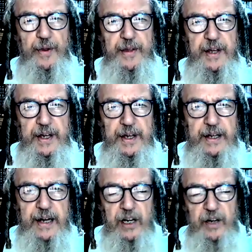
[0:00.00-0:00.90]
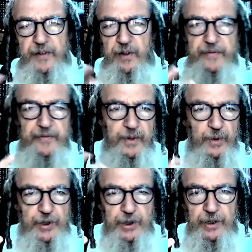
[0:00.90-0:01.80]
the kind of
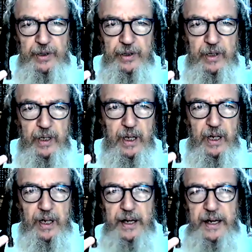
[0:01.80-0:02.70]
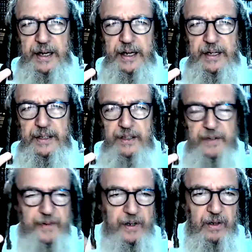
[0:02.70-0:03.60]
confusion and
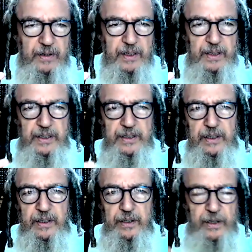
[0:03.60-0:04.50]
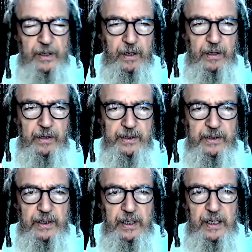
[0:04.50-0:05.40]
difficulties and
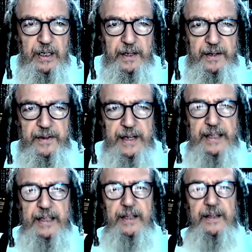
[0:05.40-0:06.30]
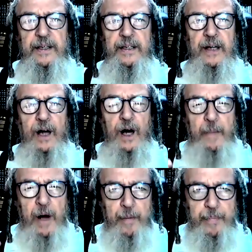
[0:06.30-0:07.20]
hurdles that that
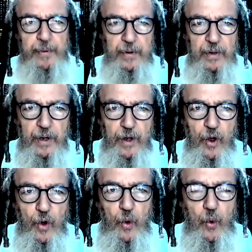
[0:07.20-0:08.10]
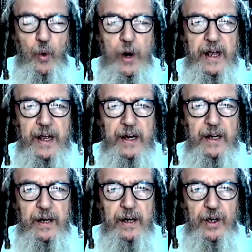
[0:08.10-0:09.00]
come up
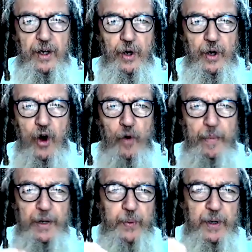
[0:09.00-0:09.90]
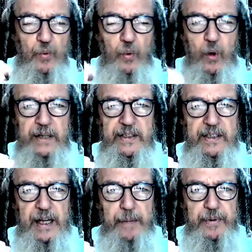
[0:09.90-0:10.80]
when you go between one
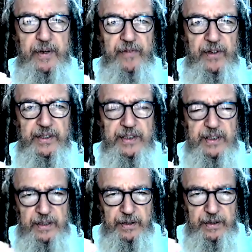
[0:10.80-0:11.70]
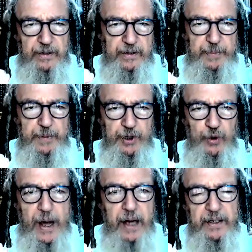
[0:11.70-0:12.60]
step in avodas in, in
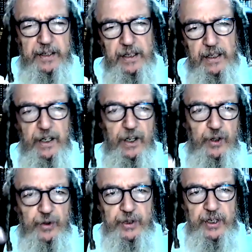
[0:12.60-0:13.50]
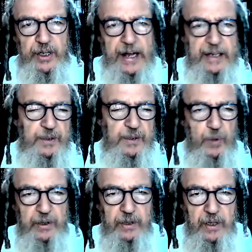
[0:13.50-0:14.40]
spirituality to the next
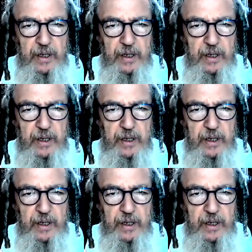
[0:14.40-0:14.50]
one